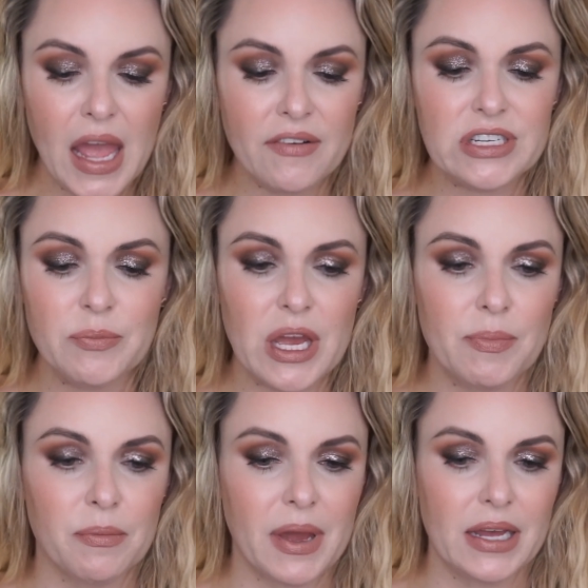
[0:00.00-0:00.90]
every time we
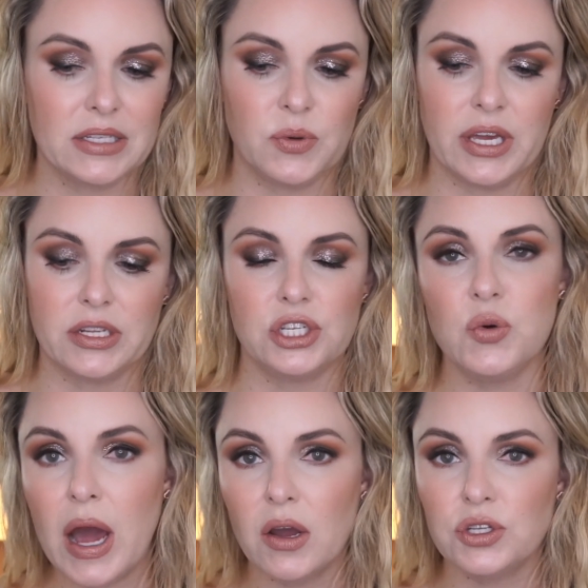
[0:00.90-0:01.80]
up our meds we get
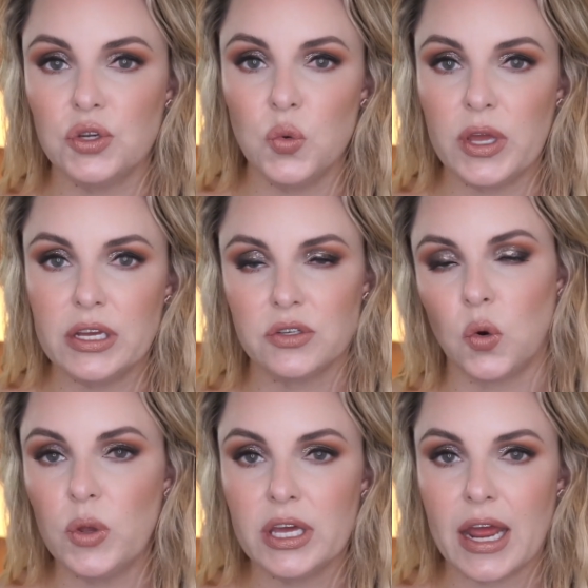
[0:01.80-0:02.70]
2 weeks
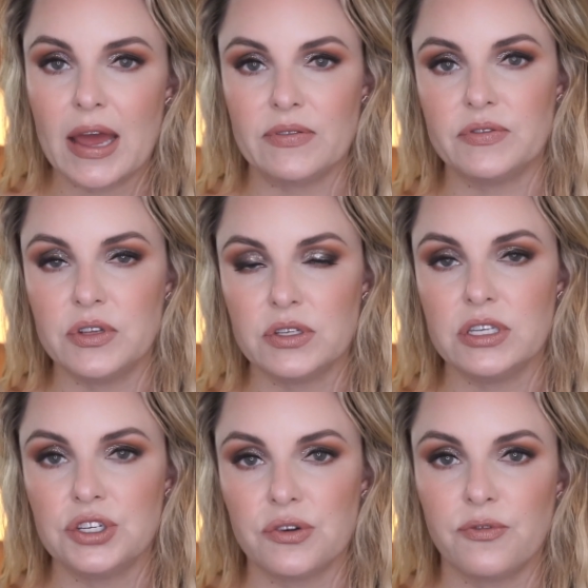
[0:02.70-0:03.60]
or a week and a half of
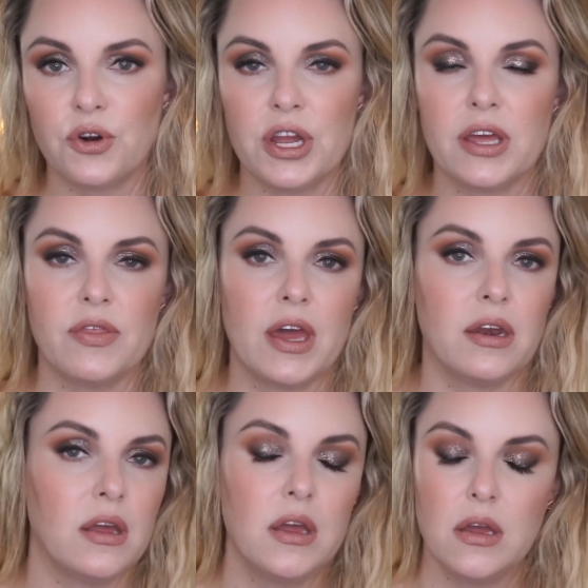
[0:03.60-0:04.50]
seizure free, and
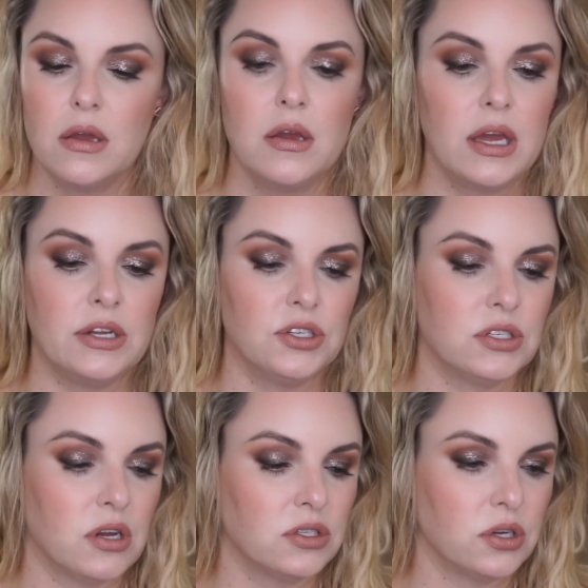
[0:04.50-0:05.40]
then it
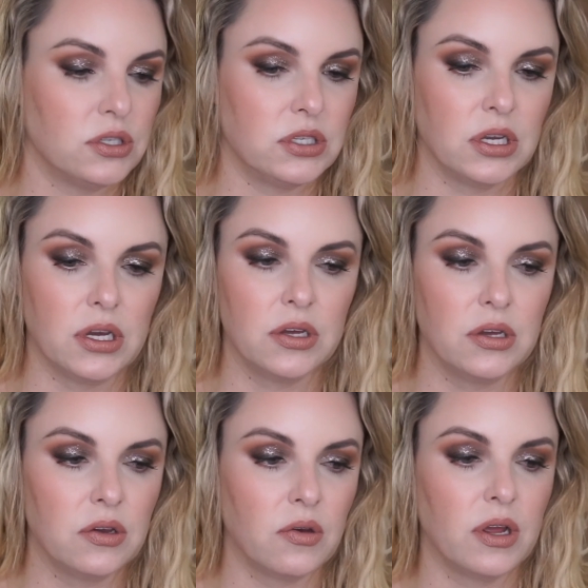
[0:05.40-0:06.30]
just all starts to
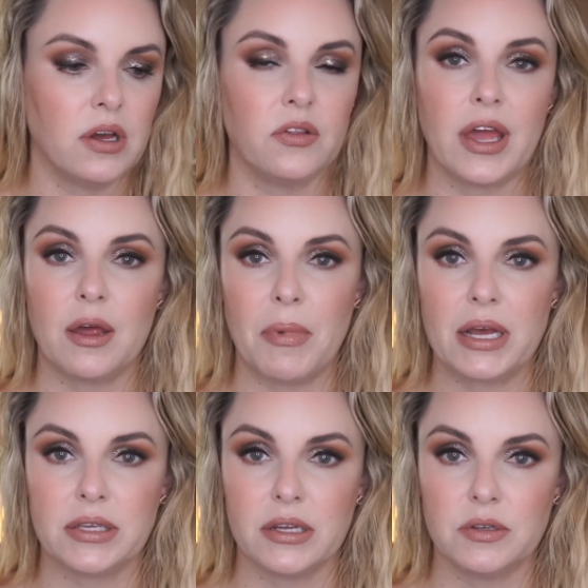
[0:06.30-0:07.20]
go to hell in the
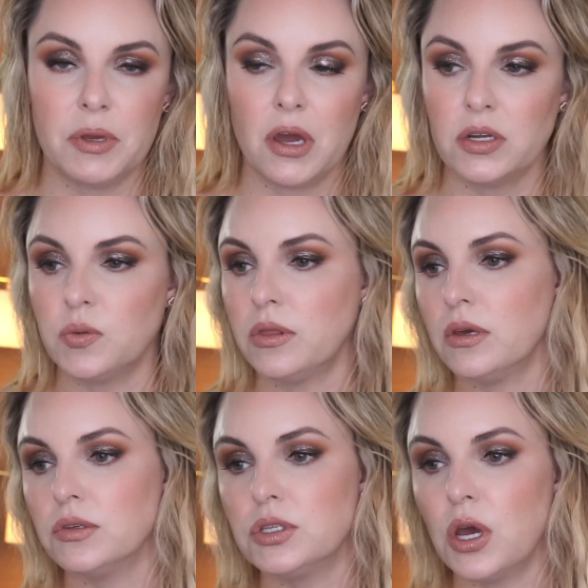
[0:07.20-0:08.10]
handbasket, to be honest with
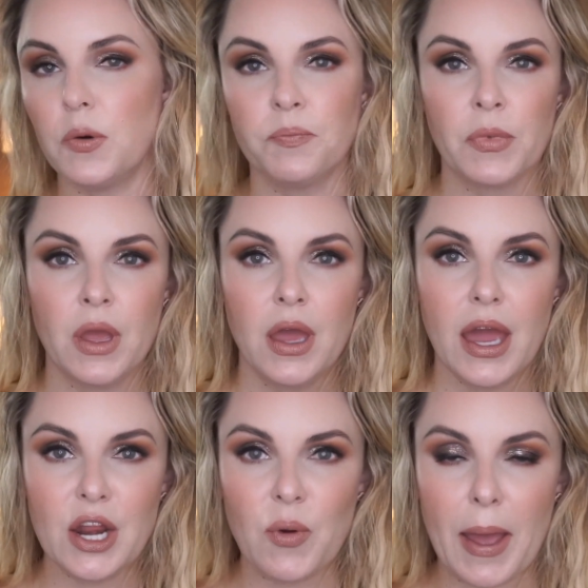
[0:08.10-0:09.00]
you. So
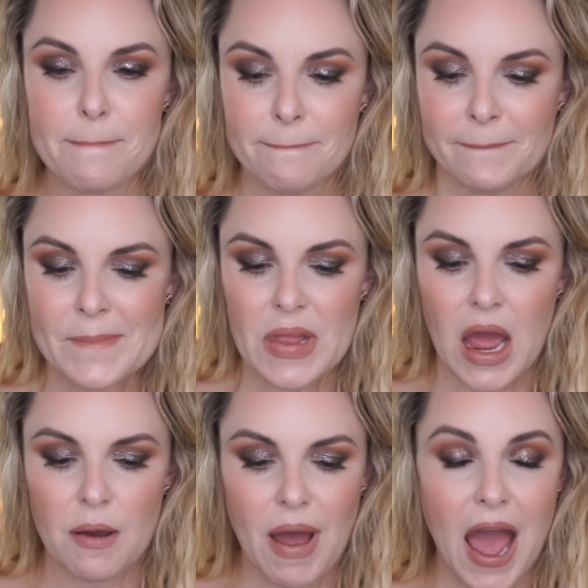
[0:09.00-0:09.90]
anyway,
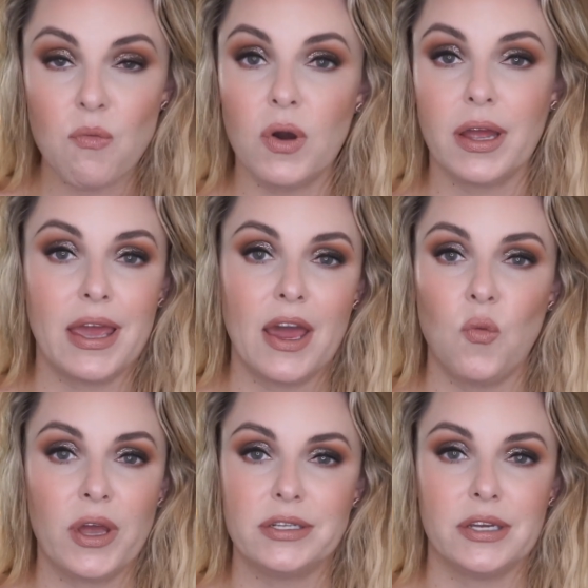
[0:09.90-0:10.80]
I
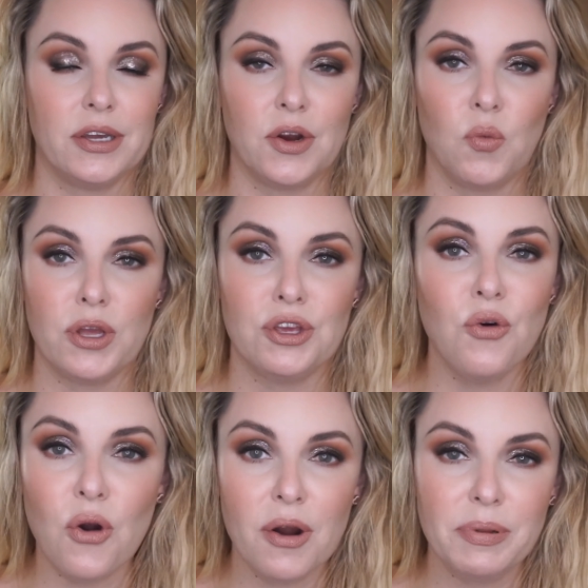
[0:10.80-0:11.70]
can't wait to hear what
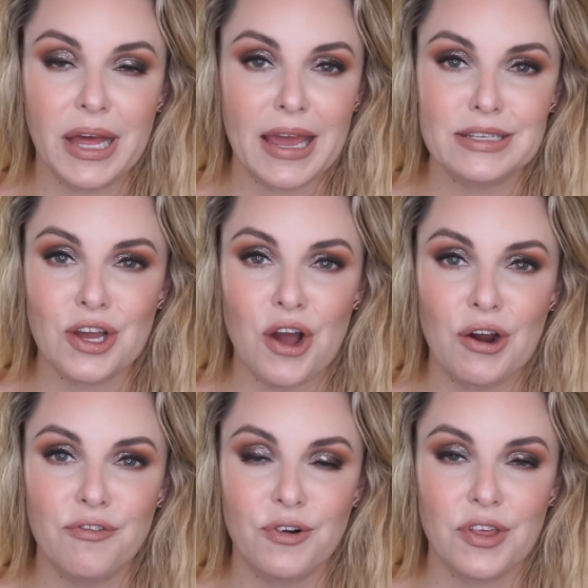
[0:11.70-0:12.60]
your plans
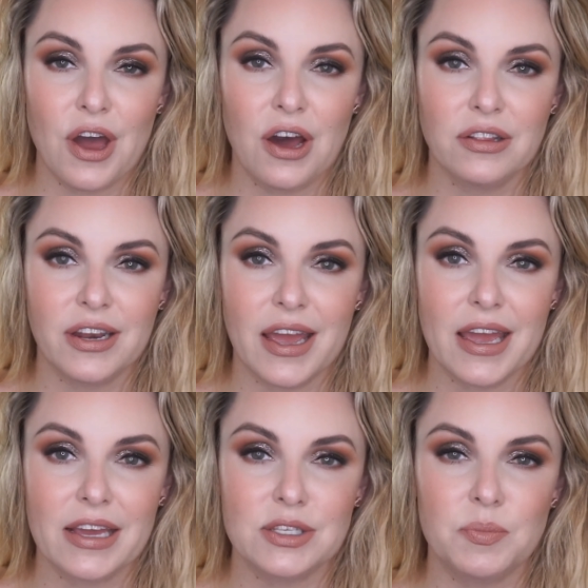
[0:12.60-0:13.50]
are for the
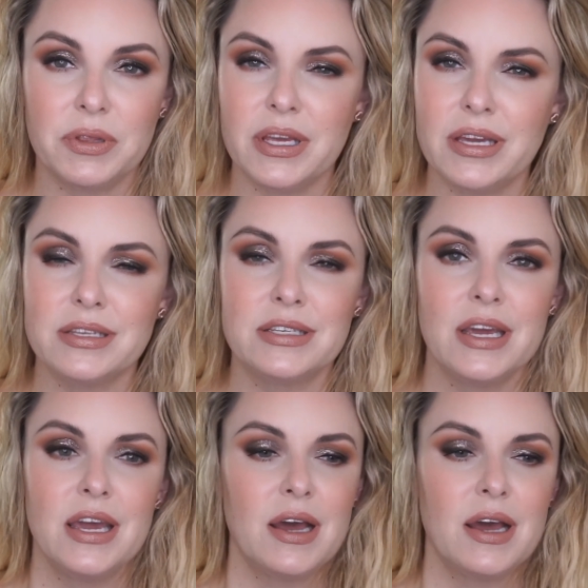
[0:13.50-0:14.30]
holidays. Please